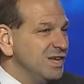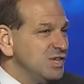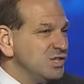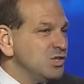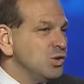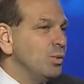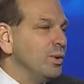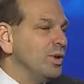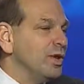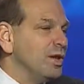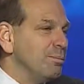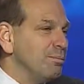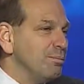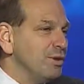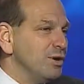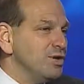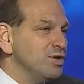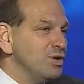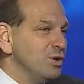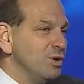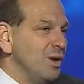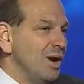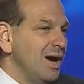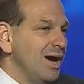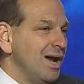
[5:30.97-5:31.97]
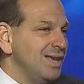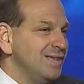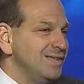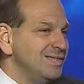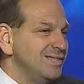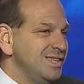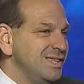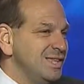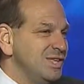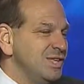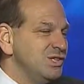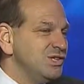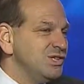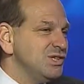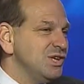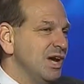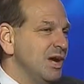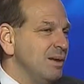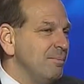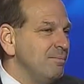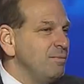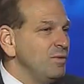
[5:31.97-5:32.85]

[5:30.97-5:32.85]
so we could pressurize these